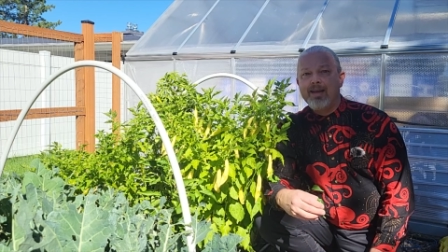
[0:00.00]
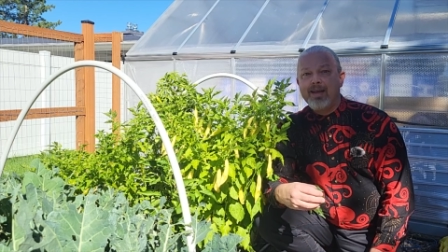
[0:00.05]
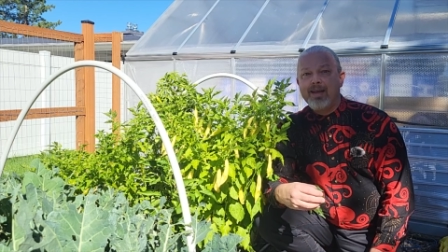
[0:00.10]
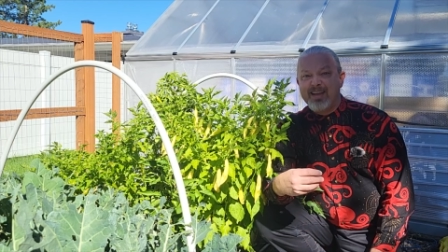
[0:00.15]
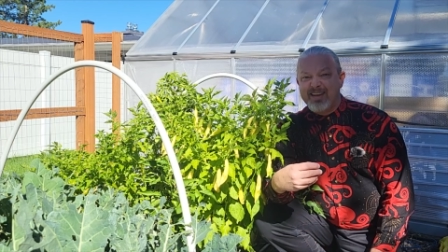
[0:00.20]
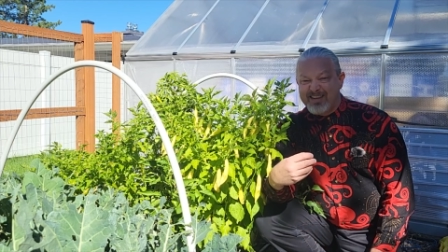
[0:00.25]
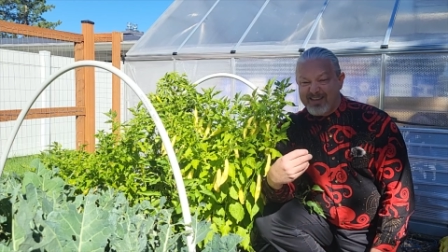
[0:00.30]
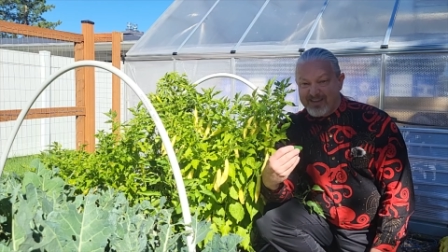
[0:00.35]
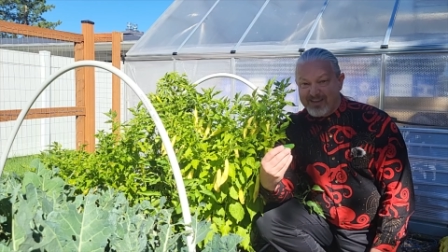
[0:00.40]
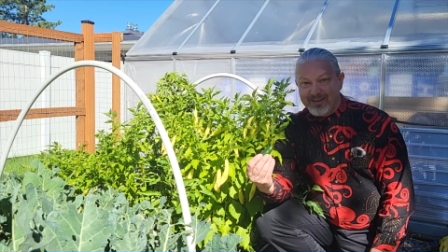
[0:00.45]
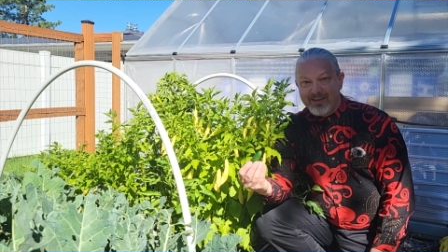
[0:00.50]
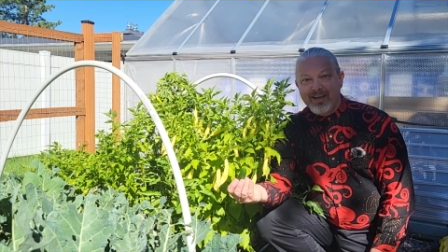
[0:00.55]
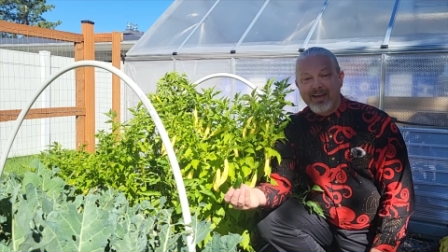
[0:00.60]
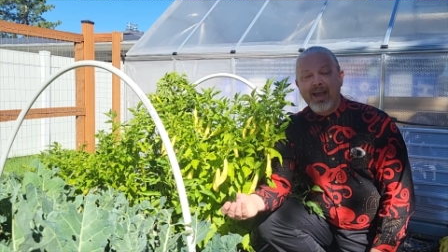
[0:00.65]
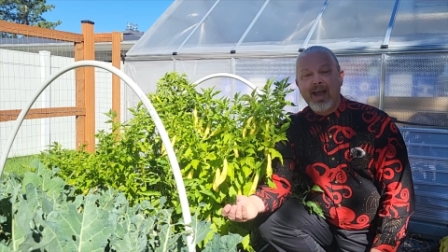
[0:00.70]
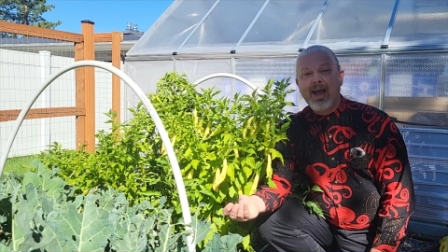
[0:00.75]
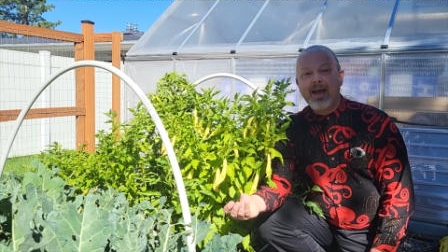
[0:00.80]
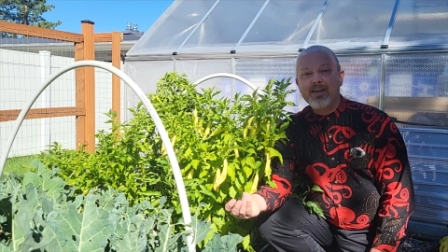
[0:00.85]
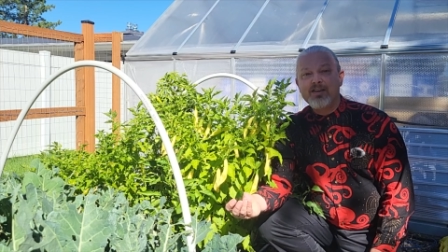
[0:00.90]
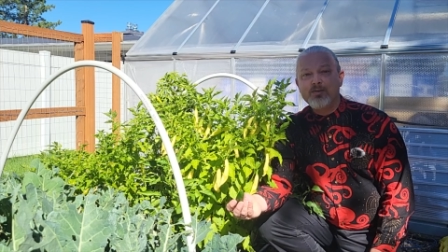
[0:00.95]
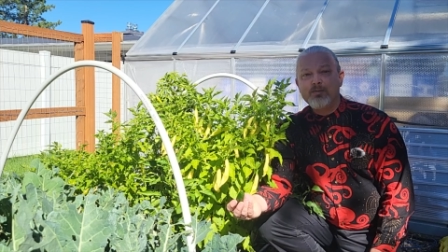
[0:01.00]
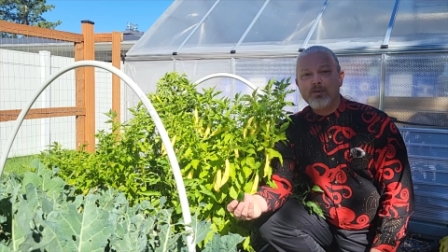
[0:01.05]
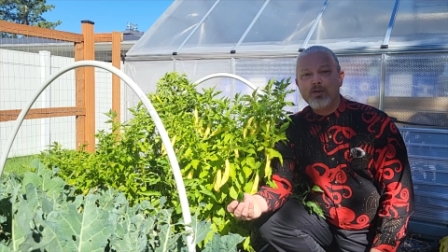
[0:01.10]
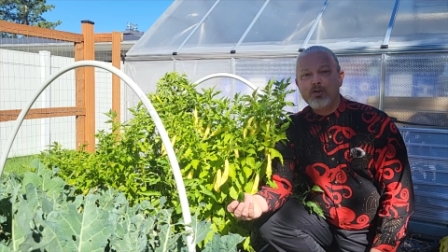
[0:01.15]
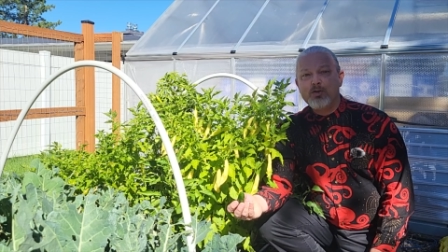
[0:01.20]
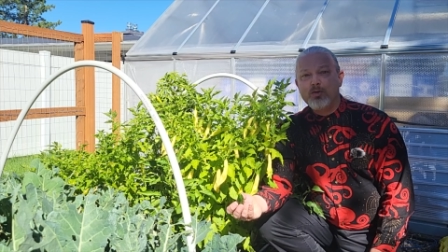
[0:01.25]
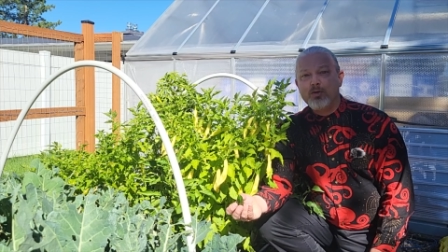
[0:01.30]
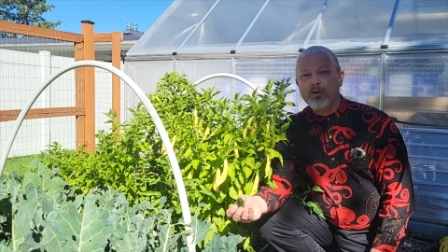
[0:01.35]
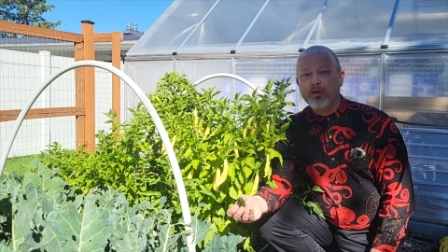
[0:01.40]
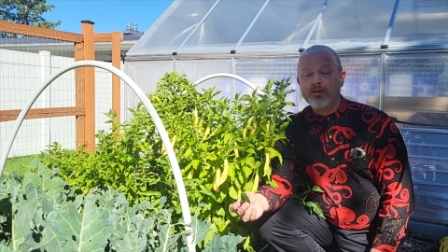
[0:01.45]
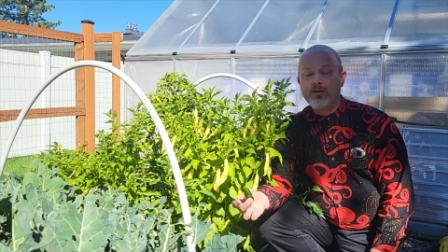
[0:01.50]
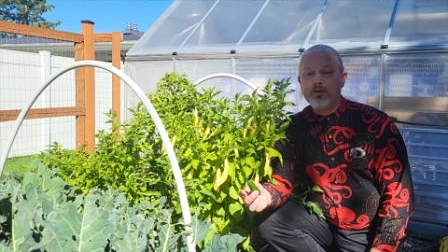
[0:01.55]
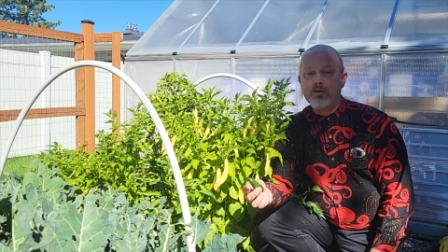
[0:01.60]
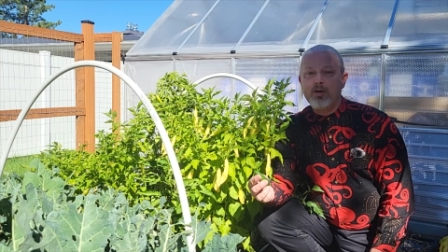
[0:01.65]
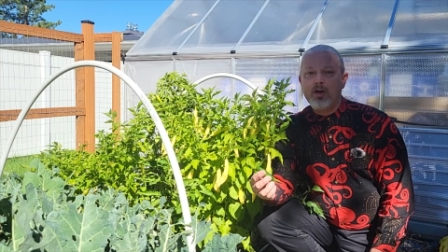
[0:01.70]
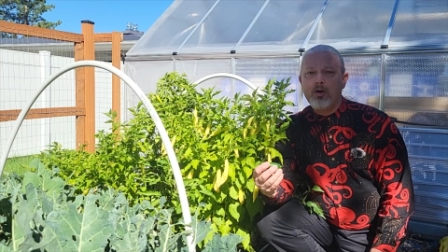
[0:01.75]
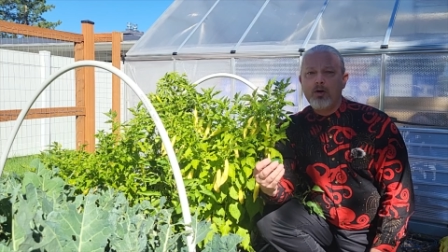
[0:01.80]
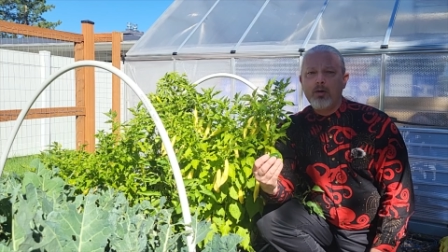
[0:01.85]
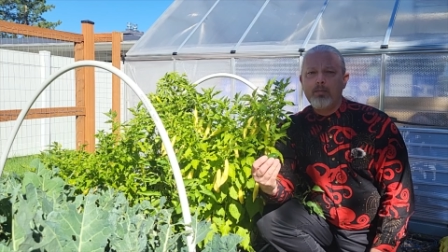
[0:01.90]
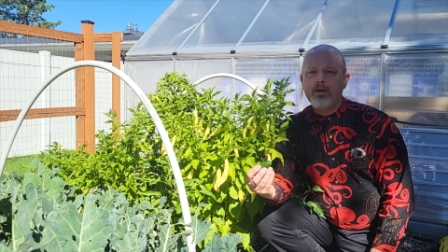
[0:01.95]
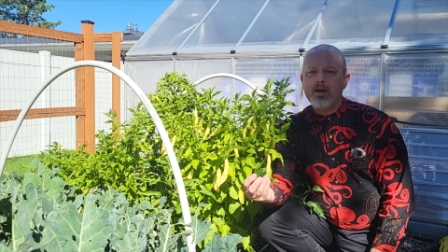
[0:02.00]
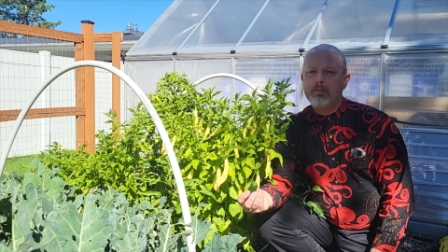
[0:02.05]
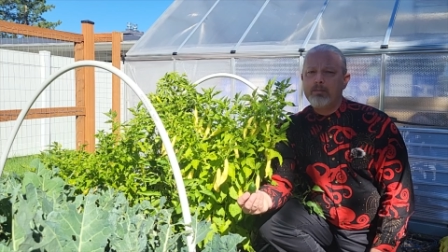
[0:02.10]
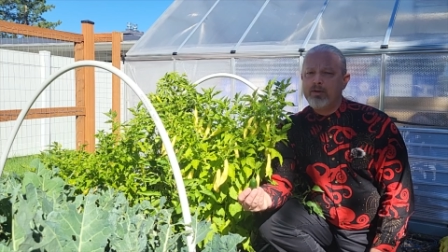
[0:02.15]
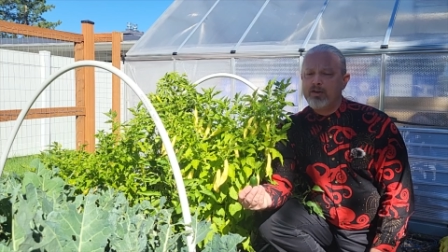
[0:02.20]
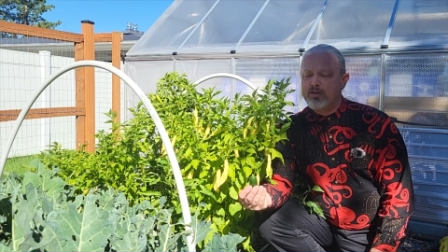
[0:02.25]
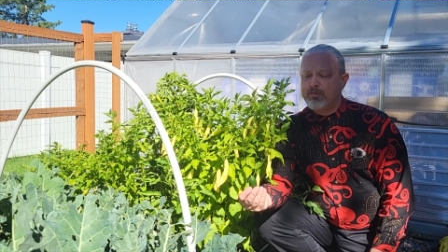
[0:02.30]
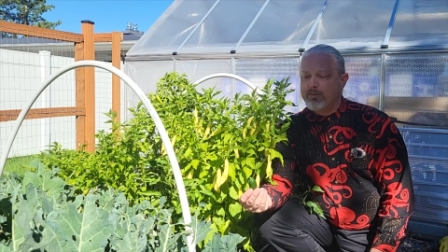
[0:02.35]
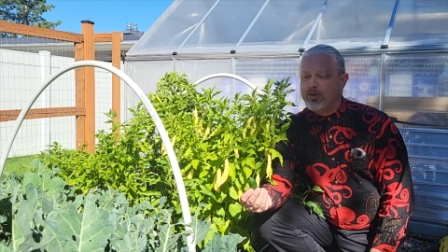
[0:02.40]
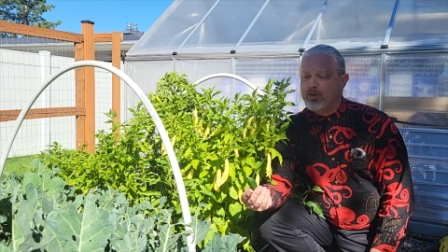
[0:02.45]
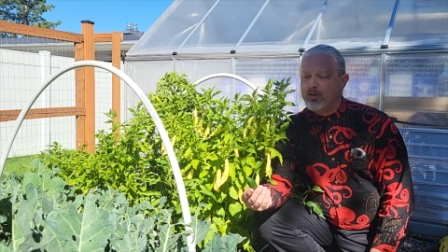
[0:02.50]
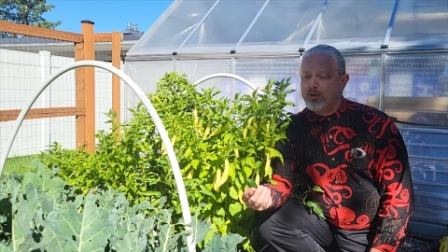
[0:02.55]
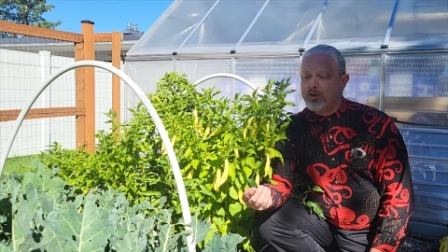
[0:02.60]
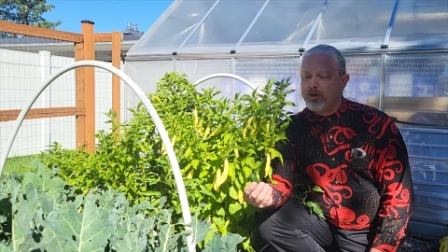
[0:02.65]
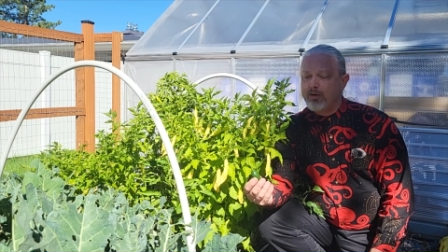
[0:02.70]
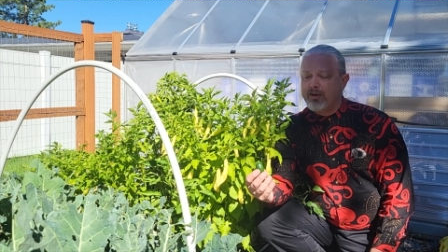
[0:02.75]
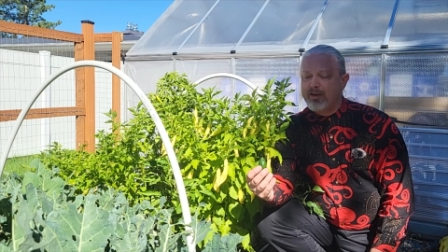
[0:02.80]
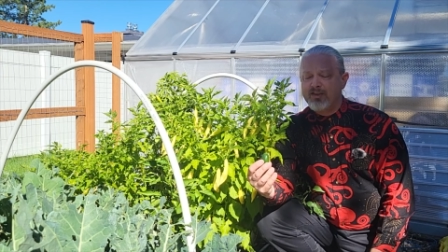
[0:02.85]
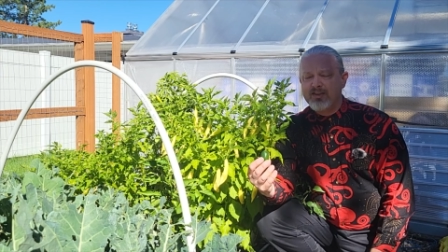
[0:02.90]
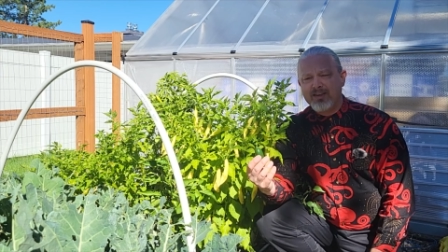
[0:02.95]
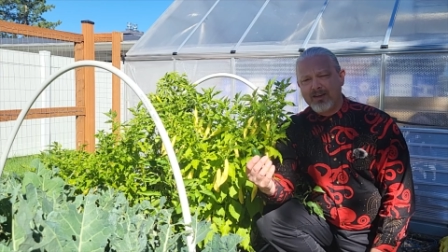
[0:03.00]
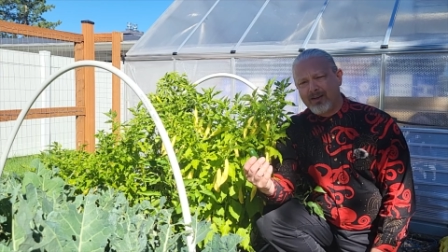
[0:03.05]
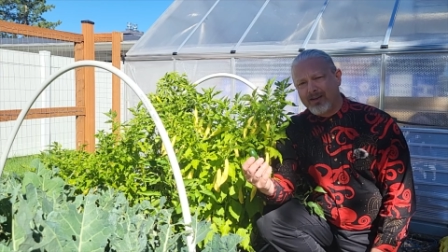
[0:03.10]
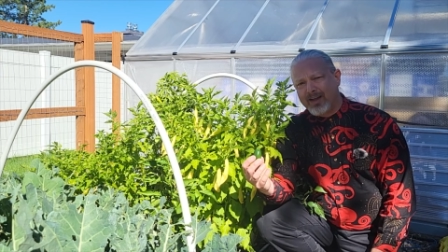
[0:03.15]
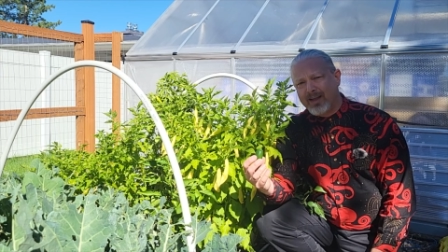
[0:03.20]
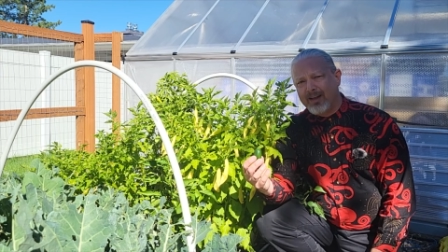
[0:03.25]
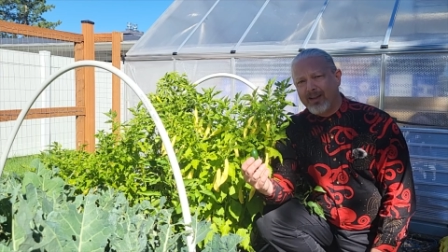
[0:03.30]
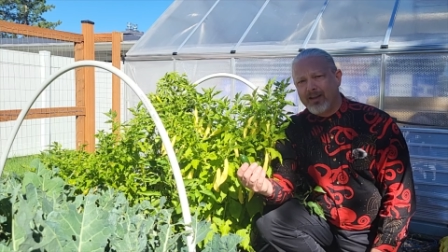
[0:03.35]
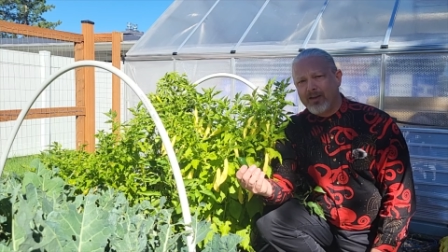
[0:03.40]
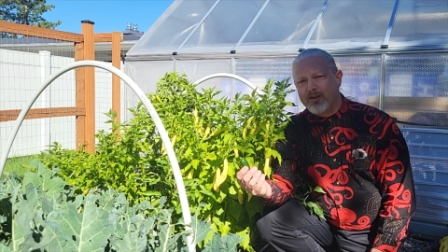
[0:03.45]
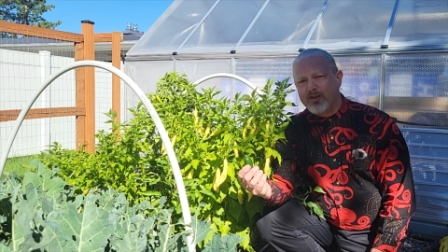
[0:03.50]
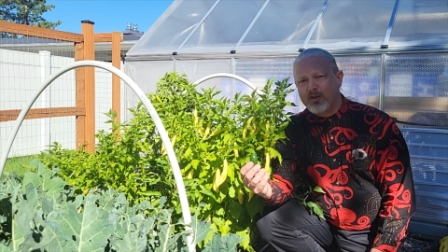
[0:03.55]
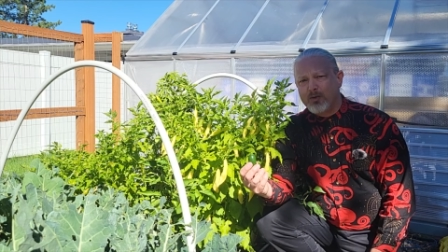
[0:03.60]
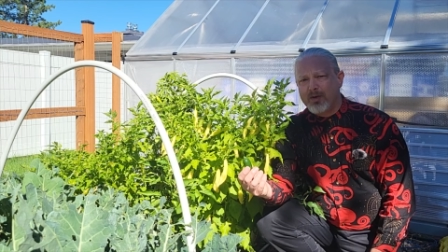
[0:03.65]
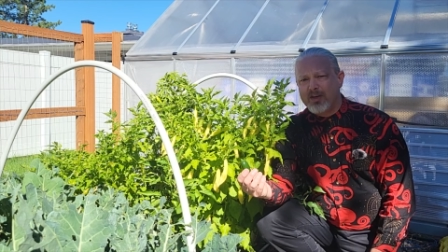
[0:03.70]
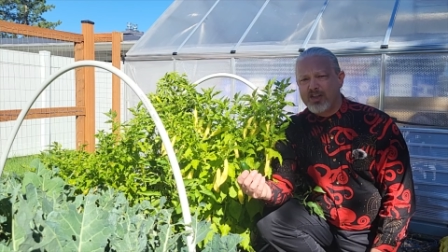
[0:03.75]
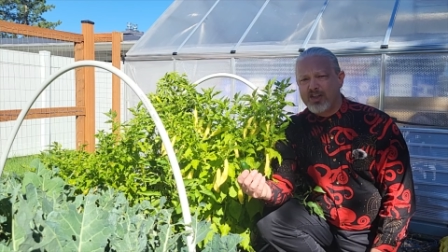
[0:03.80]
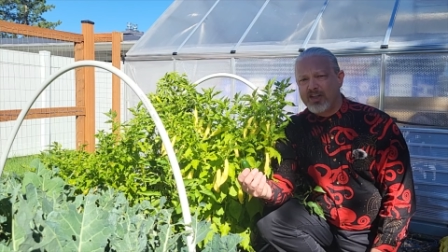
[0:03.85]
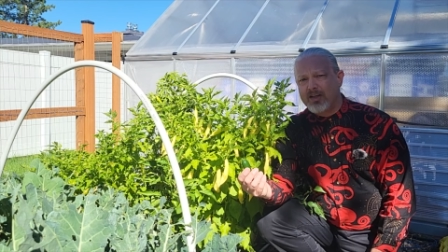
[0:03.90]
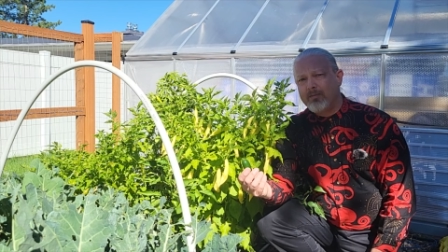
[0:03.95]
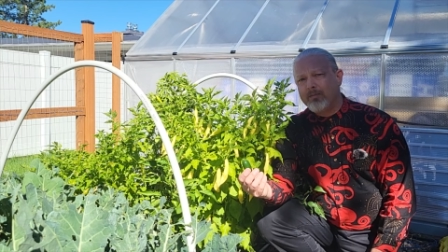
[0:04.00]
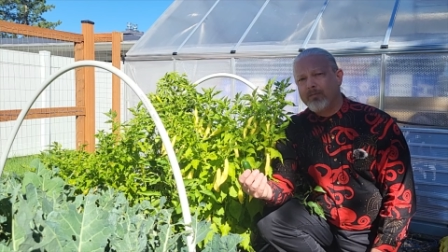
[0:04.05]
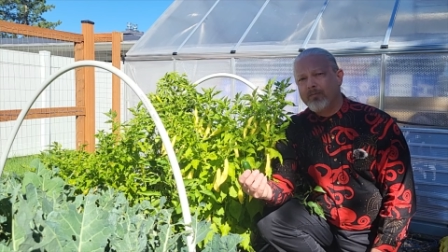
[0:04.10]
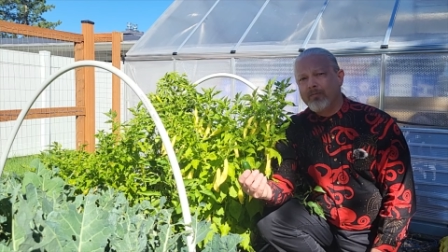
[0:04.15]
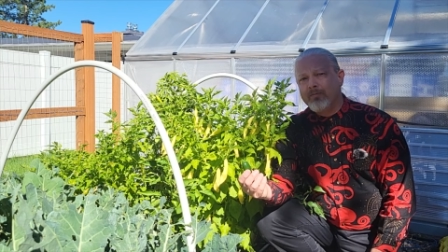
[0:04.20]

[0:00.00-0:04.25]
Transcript: until it has matured. You know a pepper is mature because it'll get a little squishy.